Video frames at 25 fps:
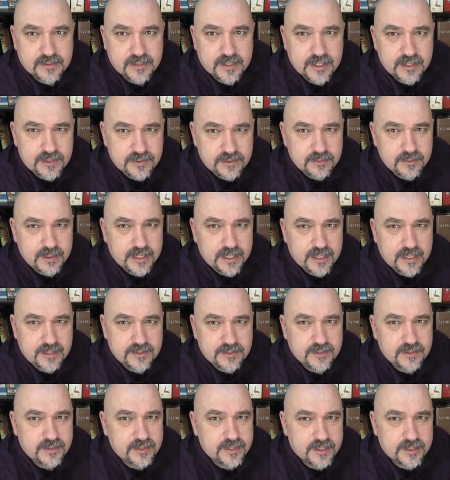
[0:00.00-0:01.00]
History
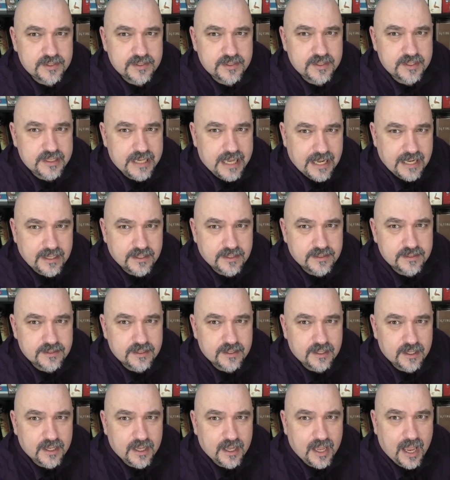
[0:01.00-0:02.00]
isn't just dates
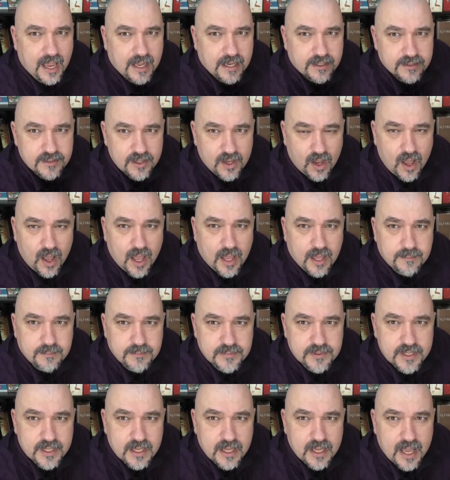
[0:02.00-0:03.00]
and
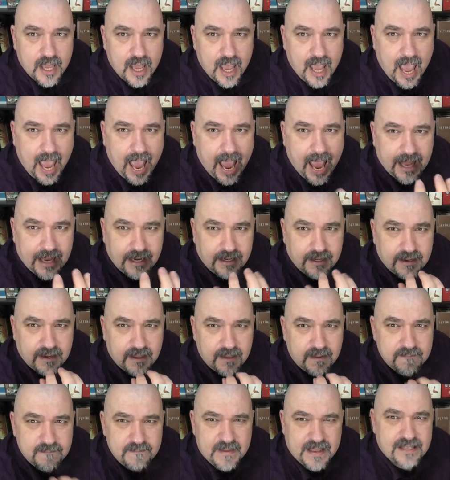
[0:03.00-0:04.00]
times and
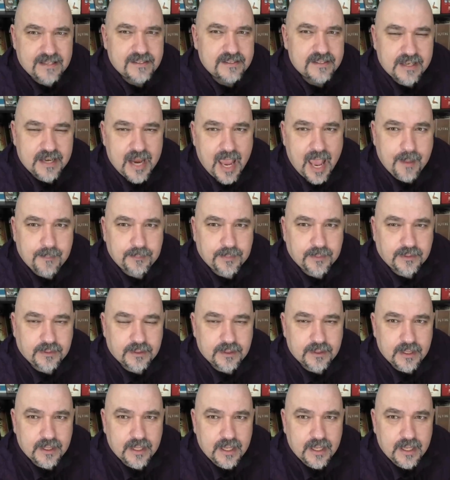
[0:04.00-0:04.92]
events that happened.